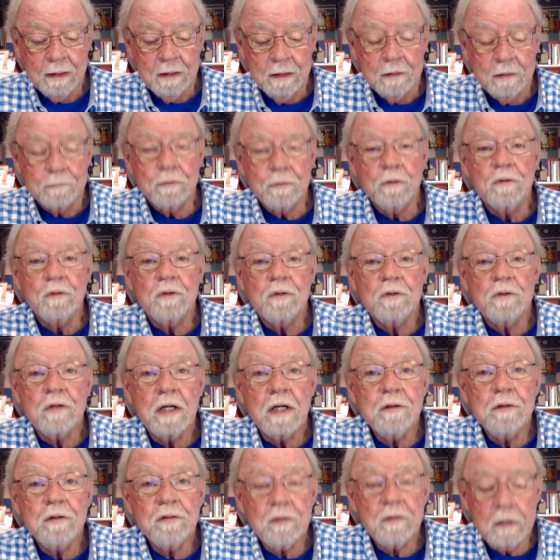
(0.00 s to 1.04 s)

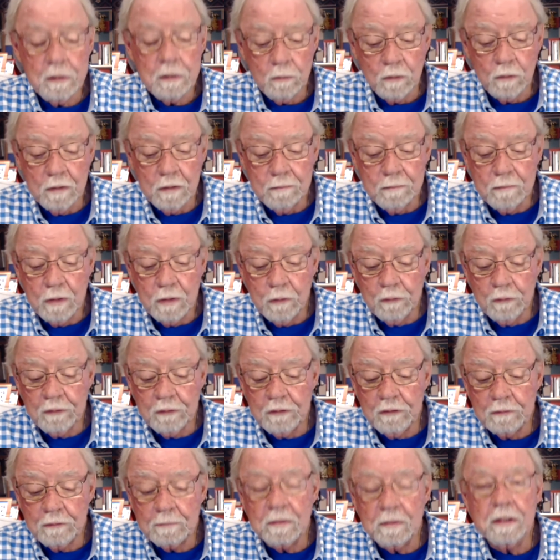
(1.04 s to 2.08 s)
Precisely where
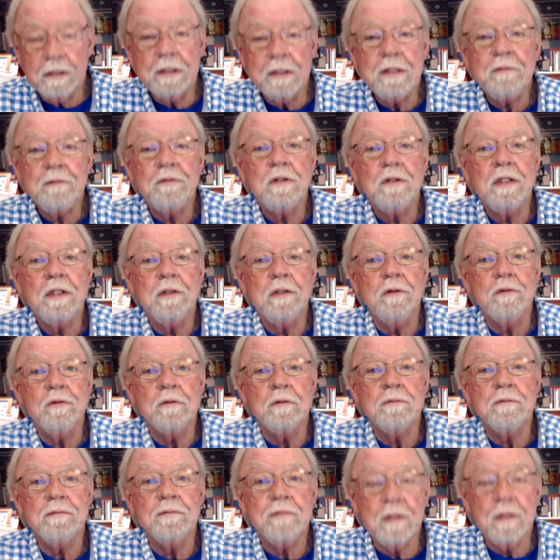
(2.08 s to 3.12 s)
Moses believes he is
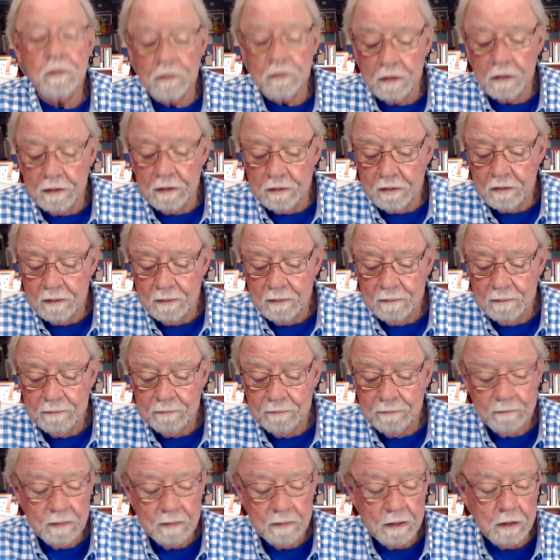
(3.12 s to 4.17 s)
deficient
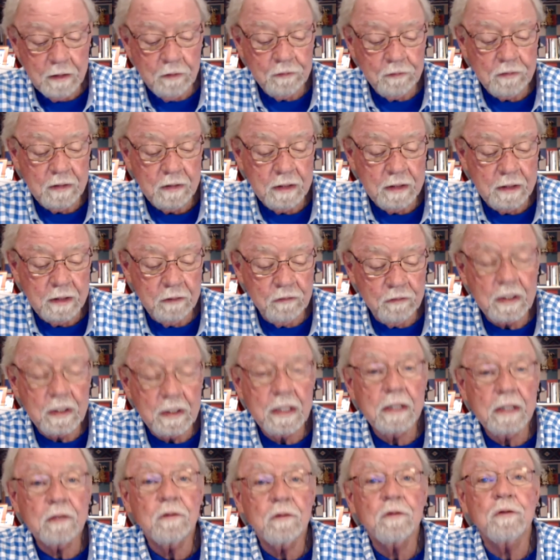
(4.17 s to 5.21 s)
is the
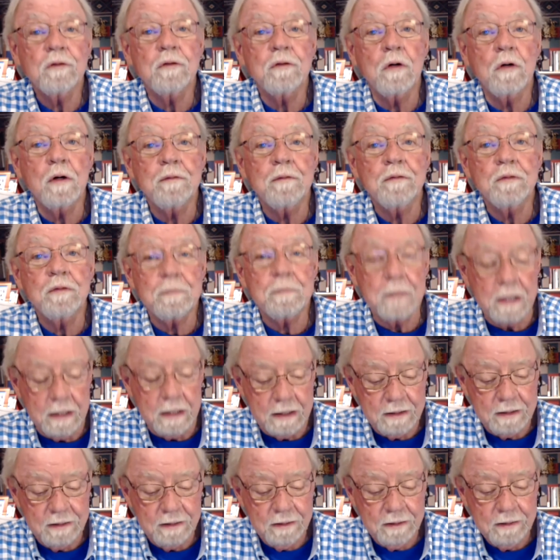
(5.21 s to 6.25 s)
exact soft
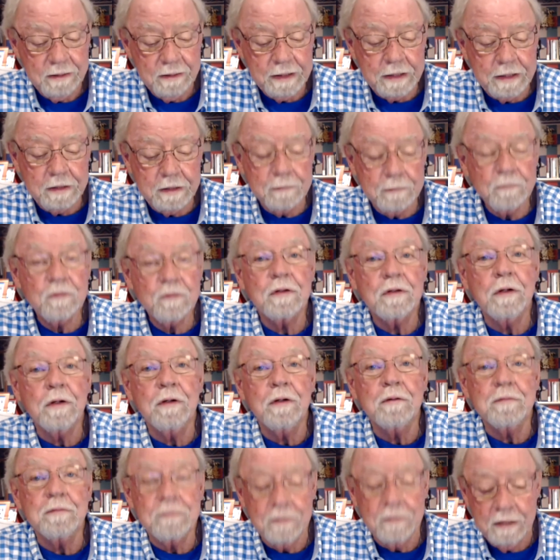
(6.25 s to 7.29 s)
spot in
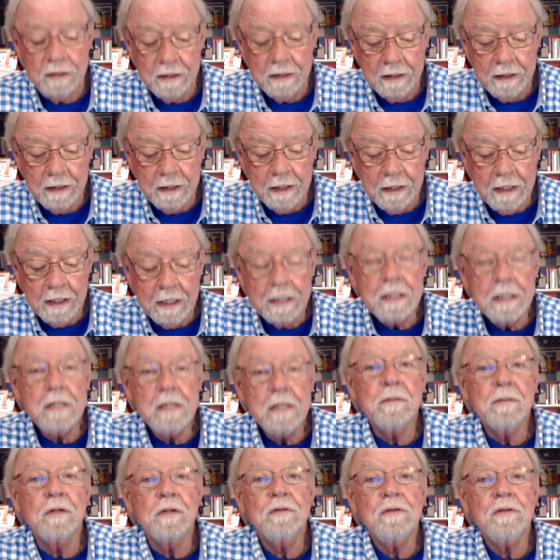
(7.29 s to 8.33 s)
himself he
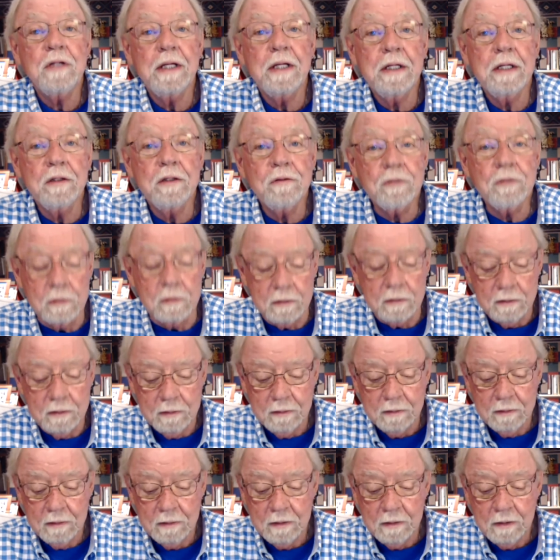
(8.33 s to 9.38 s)
must enter
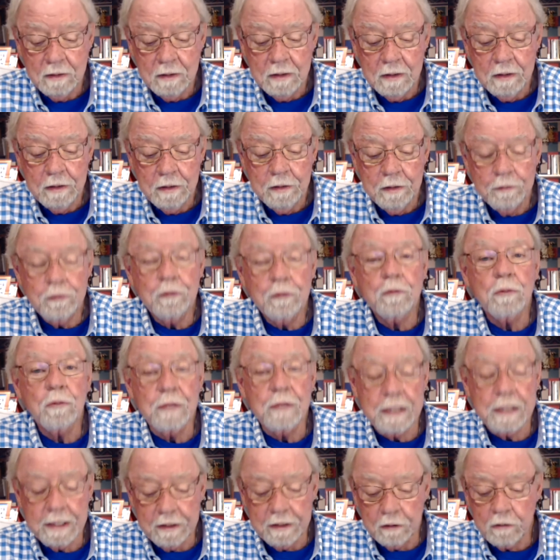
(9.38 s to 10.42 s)
to
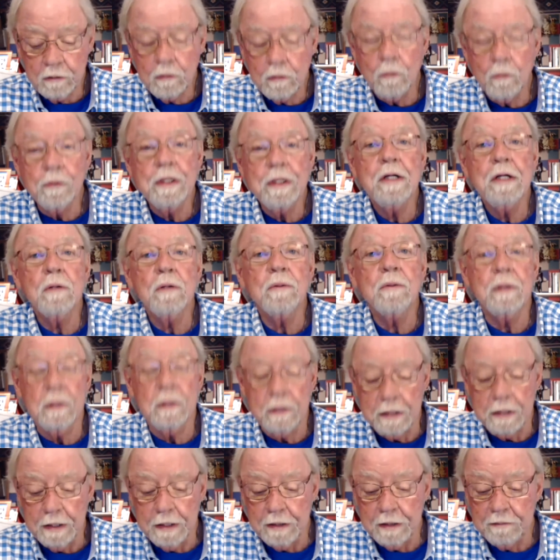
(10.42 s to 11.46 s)
create a coherent
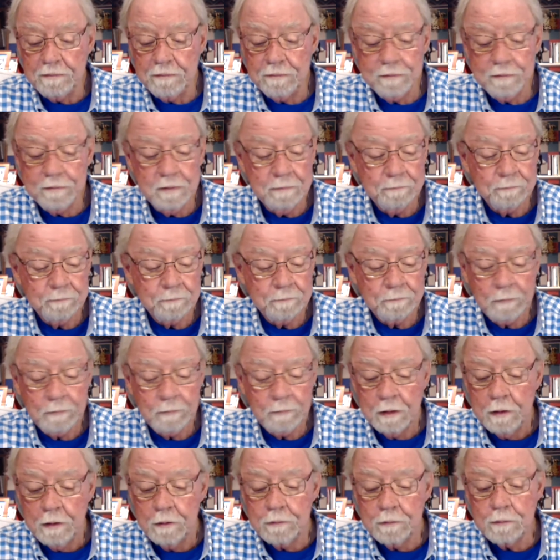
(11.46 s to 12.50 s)
life
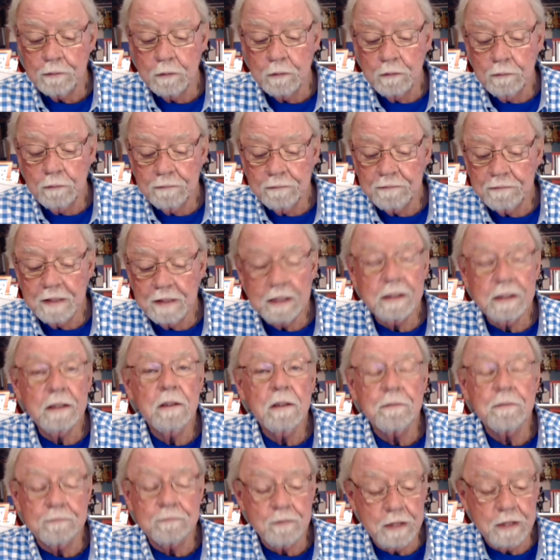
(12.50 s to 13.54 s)
through
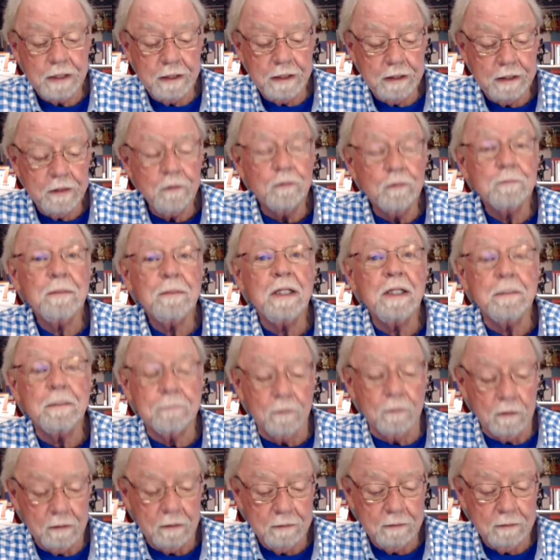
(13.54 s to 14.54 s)
freeing his people.